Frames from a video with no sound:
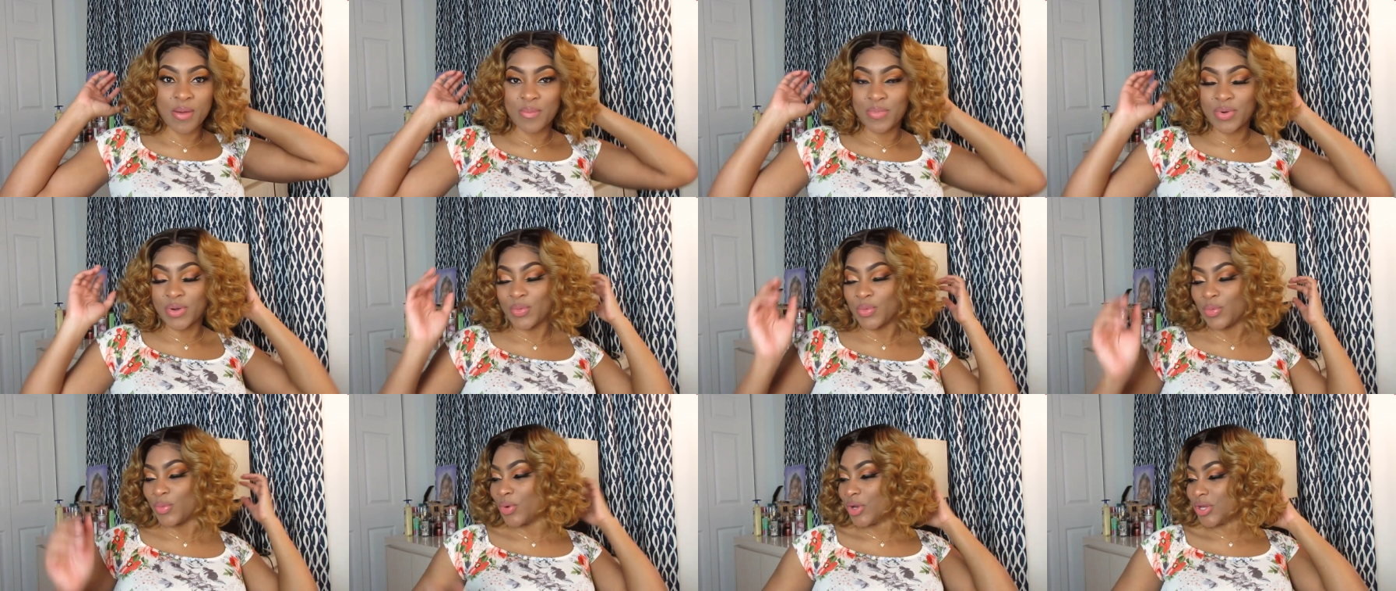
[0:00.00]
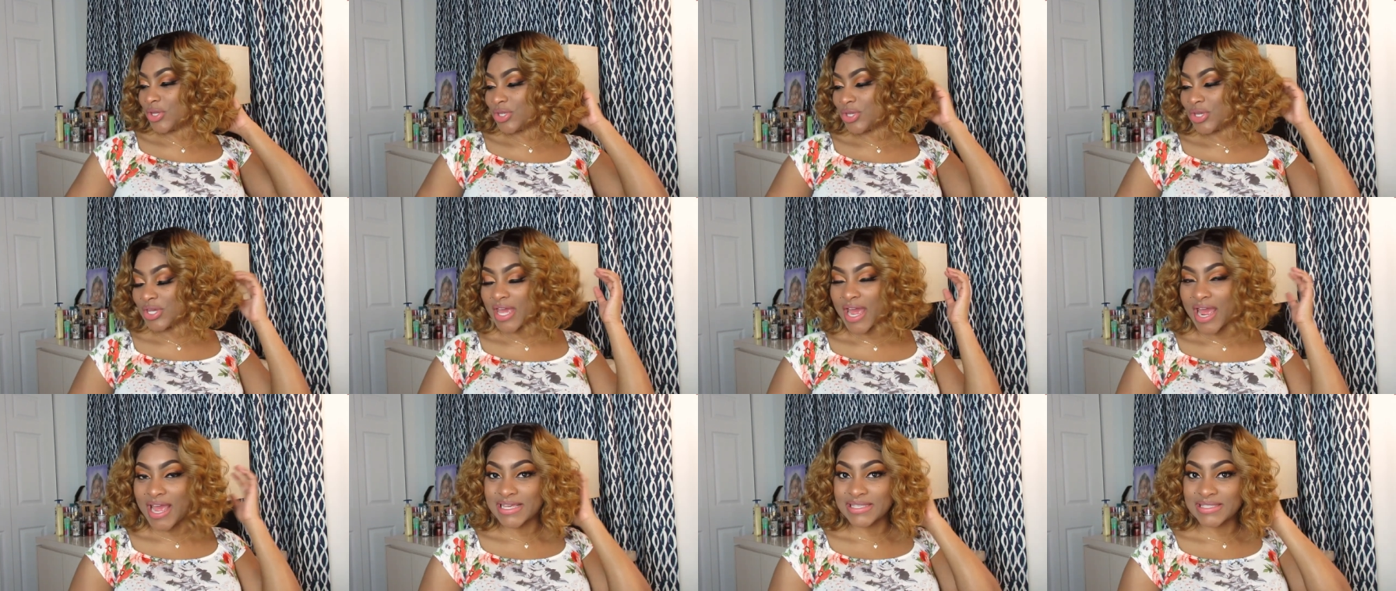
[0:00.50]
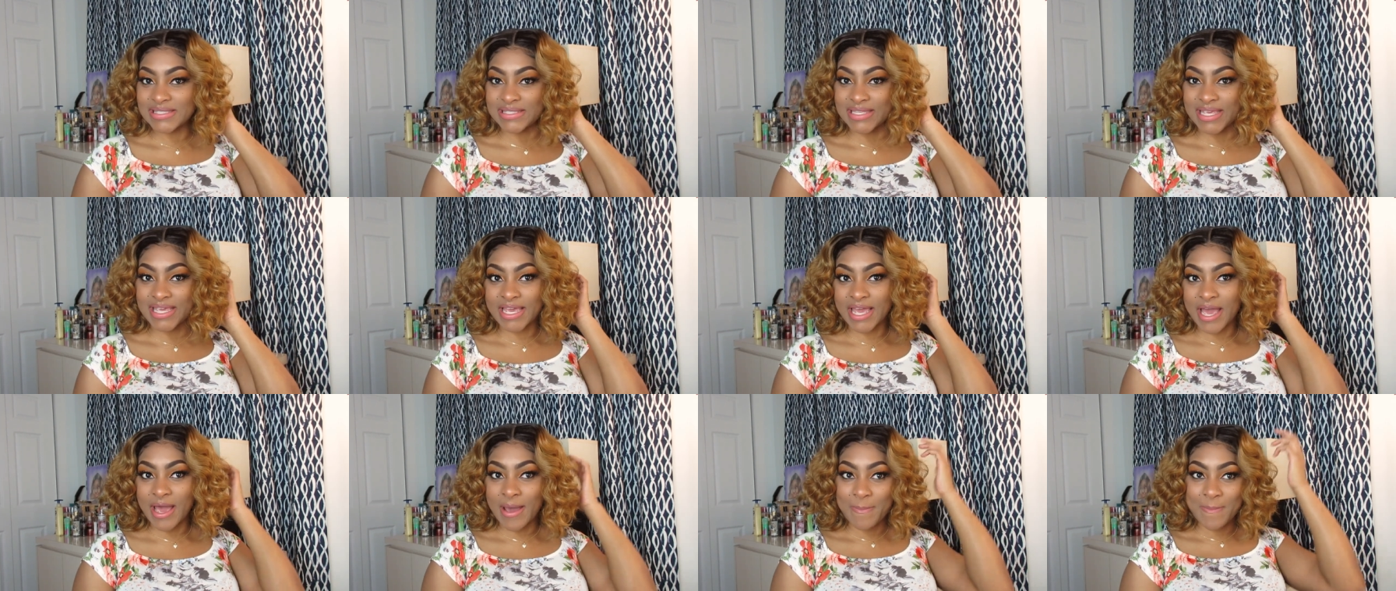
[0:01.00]
But what do you guys
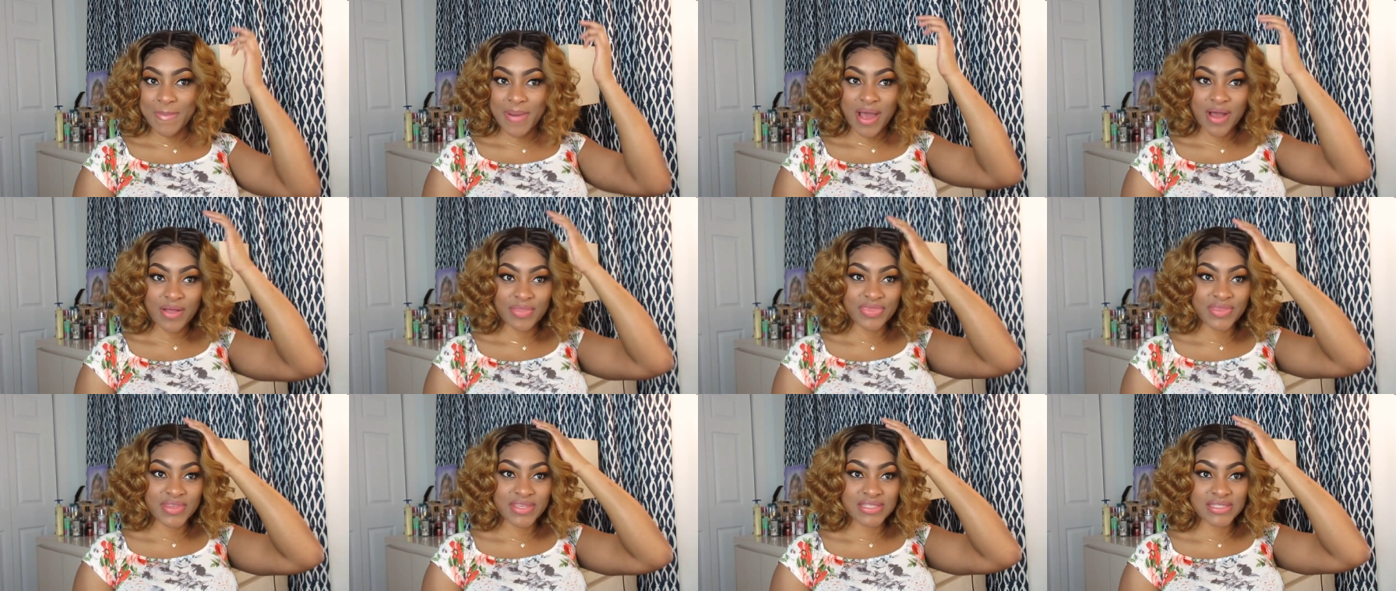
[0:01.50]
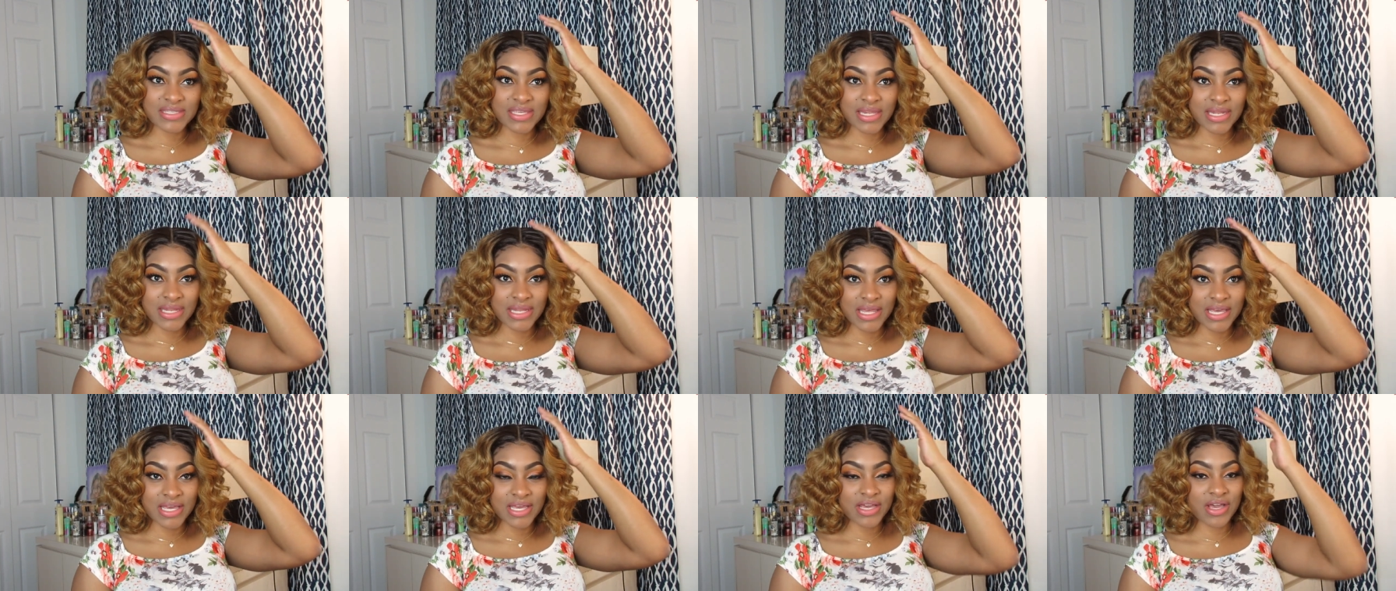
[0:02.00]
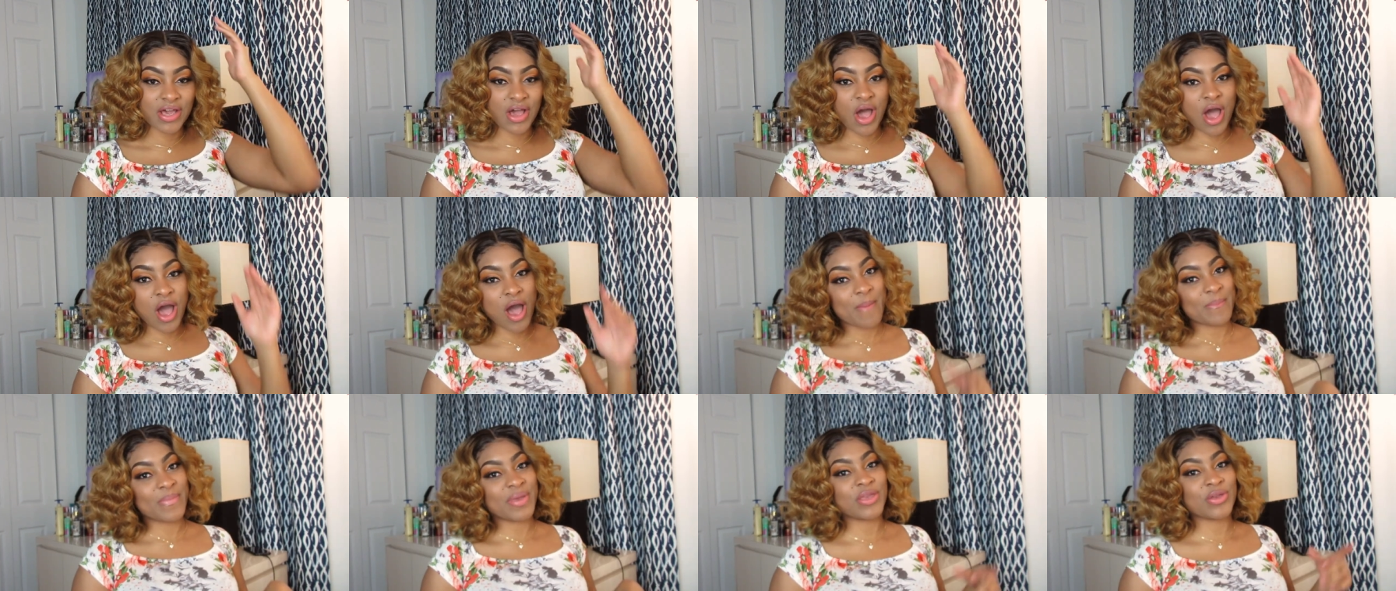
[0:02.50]
think about this look?
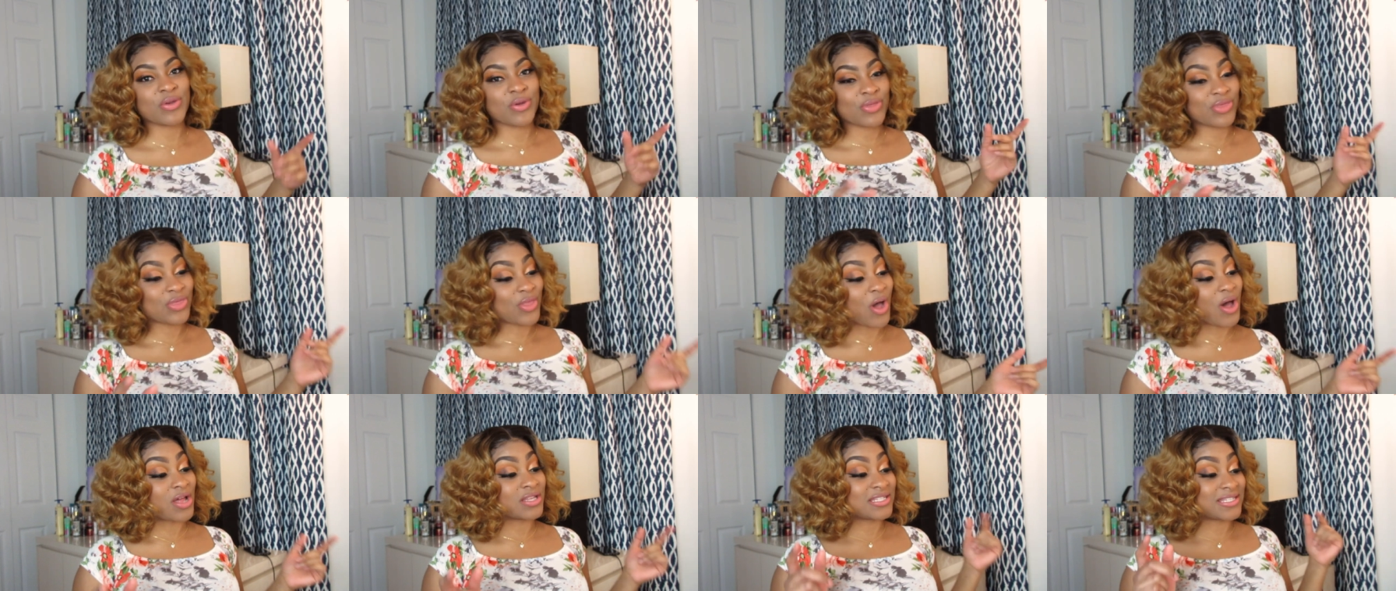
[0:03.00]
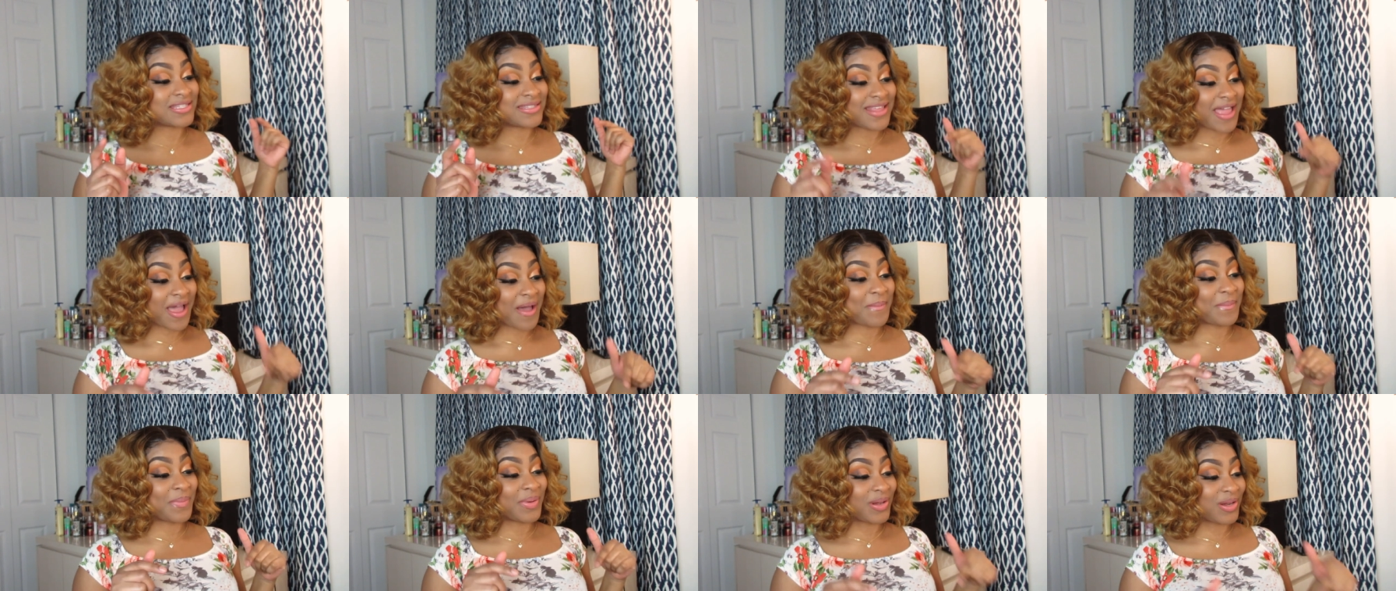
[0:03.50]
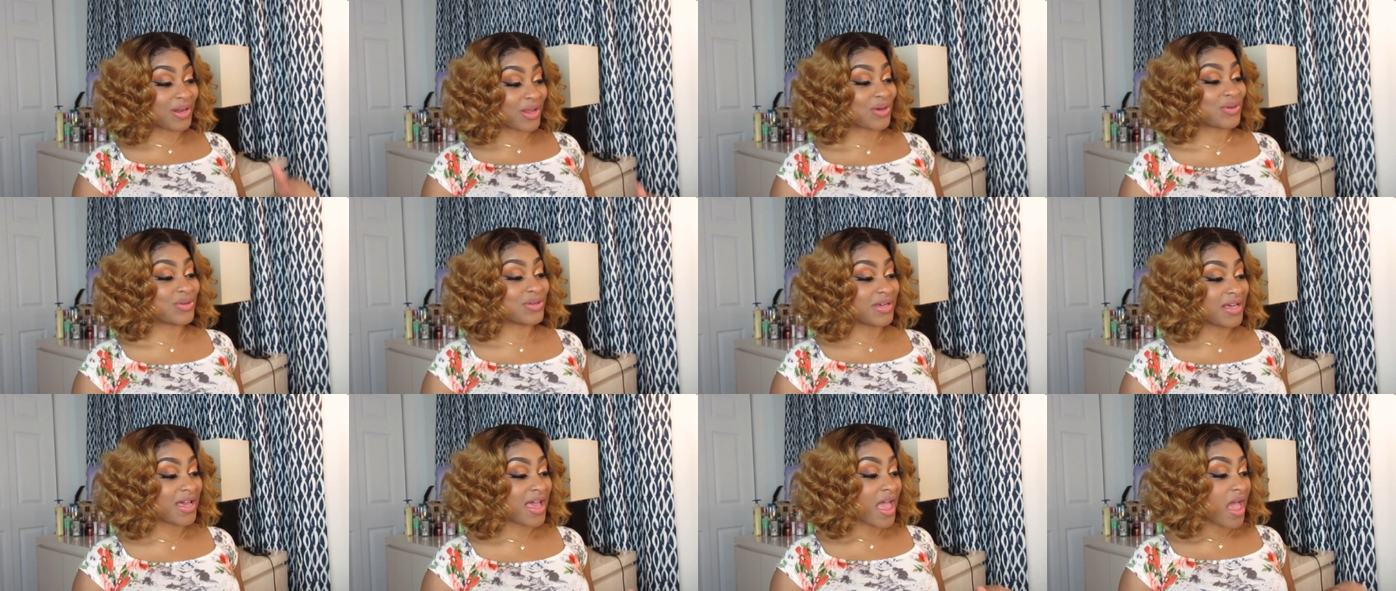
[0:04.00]
Comment your thoughts down
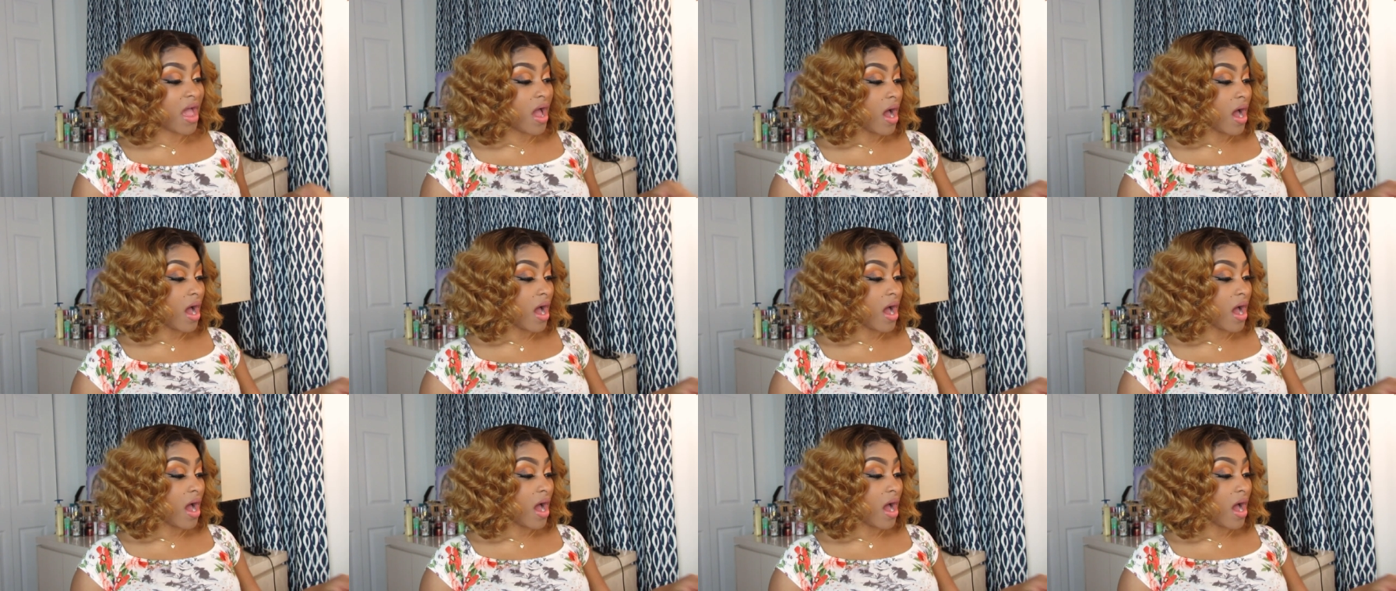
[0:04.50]
below.